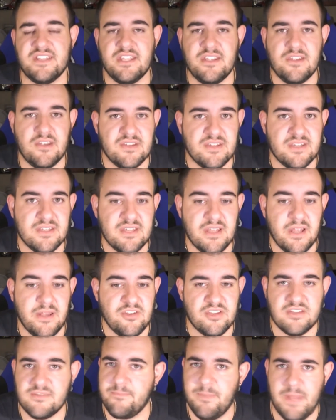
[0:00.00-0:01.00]
use it and
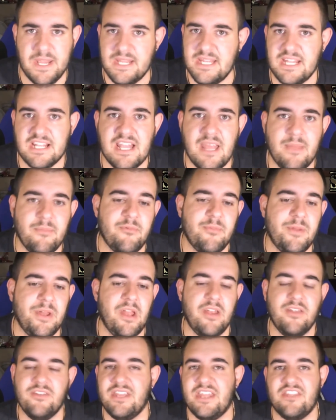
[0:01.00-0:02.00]
just pick a nickname on
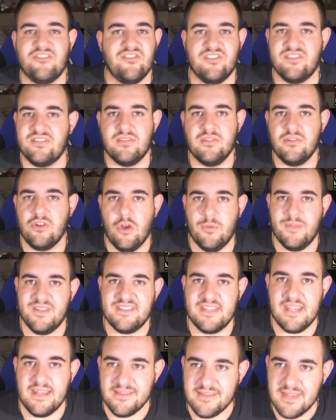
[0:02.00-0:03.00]
my own. That's just common
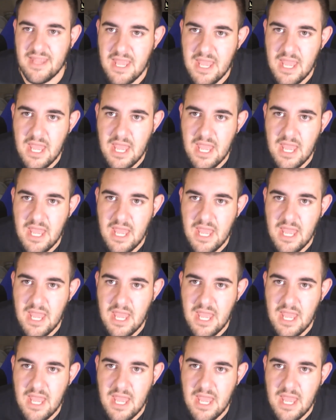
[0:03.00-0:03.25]
sense.